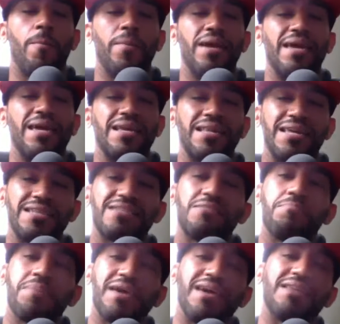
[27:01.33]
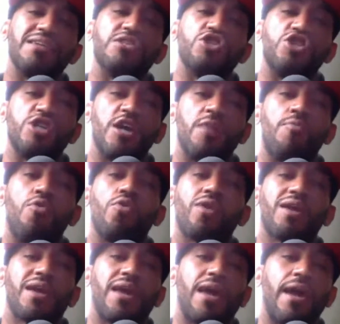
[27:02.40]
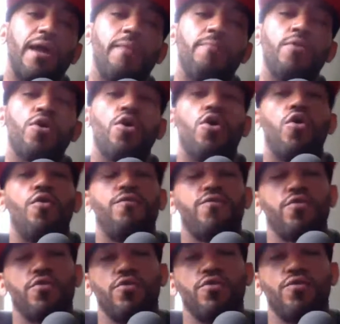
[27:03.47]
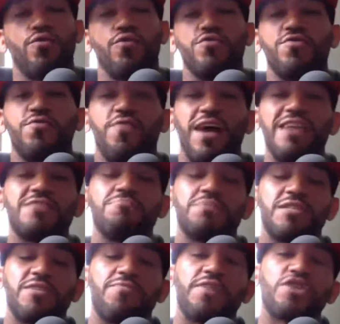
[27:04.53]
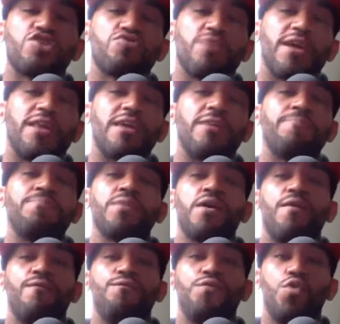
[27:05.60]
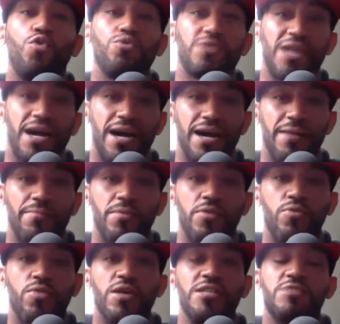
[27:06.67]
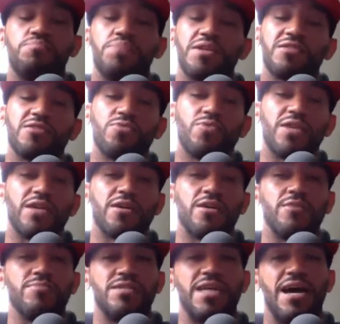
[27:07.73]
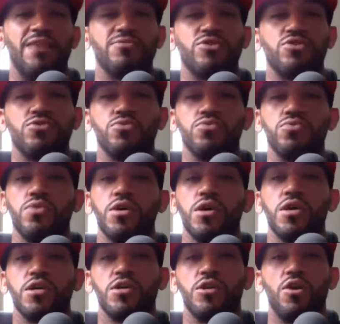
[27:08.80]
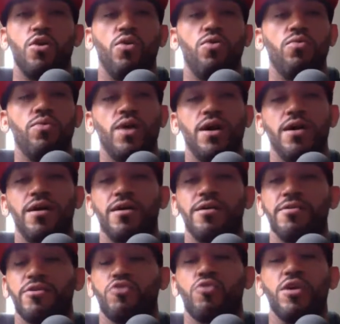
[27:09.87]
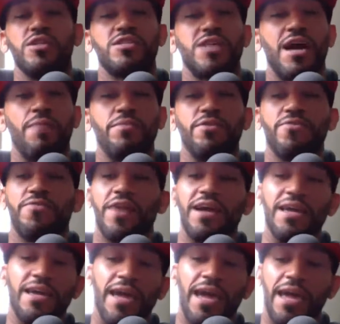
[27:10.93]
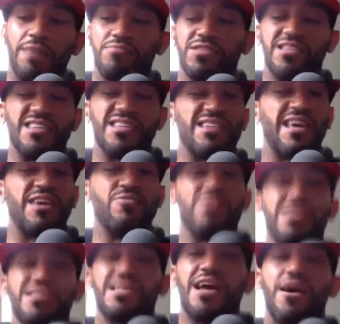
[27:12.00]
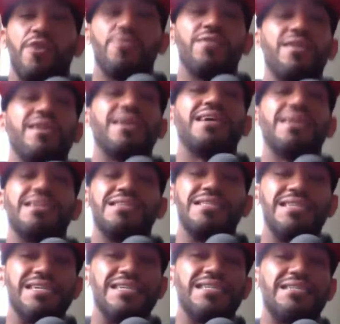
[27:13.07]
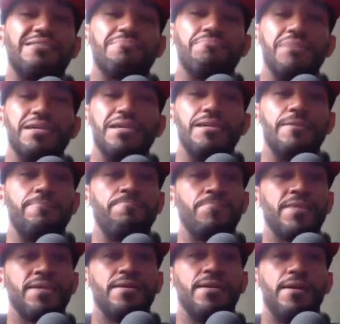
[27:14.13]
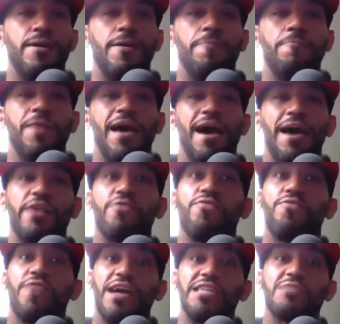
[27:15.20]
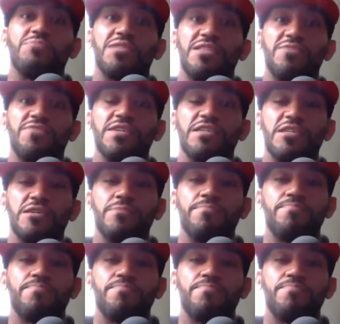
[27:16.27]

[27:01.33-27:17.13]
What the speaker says: He needs to be at a gym or a camp for fight specific training full time, especially when it comes down to crunch time in the fight game, 6 to 8 weeks out. He needs to be at a fight specific gym.